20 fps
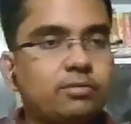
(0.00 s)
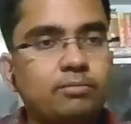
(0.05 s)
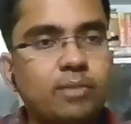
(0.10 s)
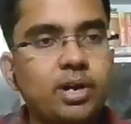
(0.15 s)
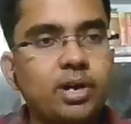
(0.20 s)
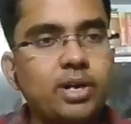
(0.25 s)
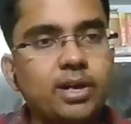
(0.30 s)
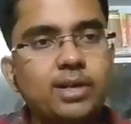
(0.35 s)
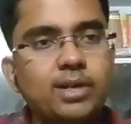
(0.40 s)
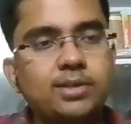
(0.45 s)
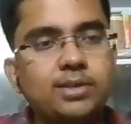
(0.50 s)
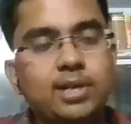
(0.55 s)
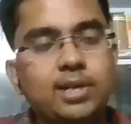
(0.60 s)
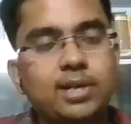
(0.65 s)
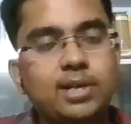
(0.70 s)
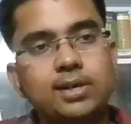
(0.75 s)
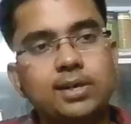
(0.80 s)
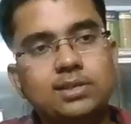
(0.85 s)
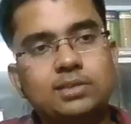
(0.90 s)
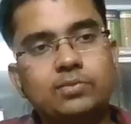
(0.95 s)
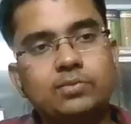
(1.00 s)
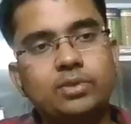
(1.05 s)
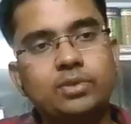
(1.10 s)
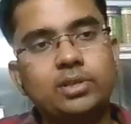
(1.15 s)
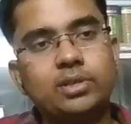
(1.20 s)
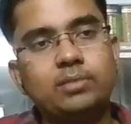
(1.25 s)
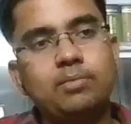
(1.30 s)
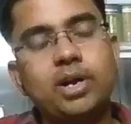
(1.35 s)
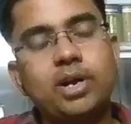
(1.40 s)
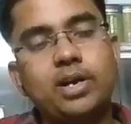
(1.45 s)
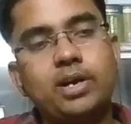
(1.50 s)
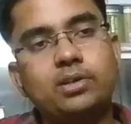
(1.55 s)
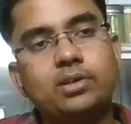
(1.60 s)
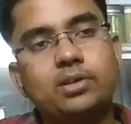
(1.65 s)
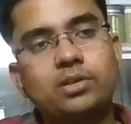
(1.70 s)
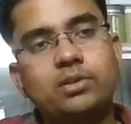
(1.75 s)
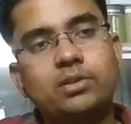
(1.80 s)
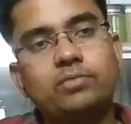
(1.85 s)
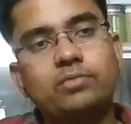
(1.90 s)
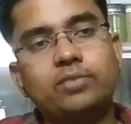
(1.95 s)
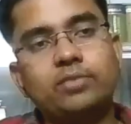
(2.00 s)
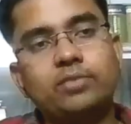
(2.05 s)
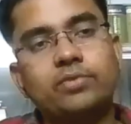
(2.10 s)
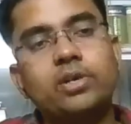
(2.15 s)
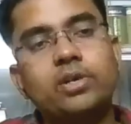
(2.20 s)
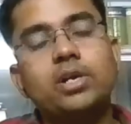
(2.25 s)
Maintenance Act deals with the maintenance of the wife.